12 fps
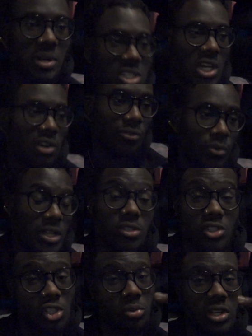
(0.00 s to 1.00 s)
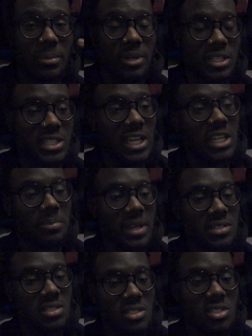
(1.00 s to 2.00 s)
much helpful. I use two of them on a daily
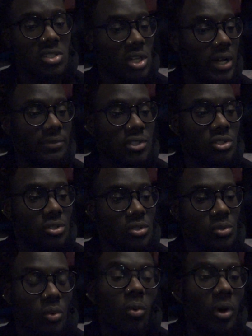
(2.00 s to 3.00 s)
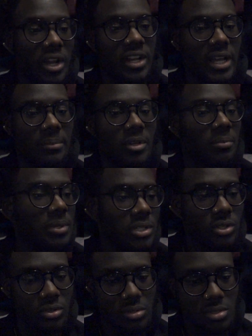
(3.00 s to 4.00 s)
basis. The other two, well, one of them can be
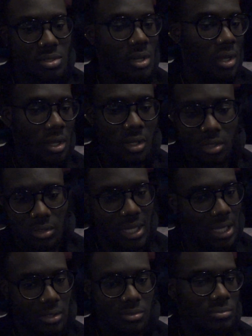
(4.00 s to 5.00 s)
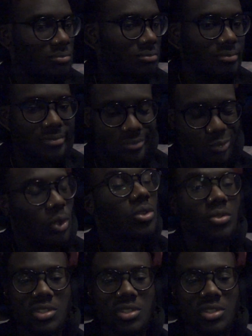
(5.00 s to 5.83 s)
used like, well, you'll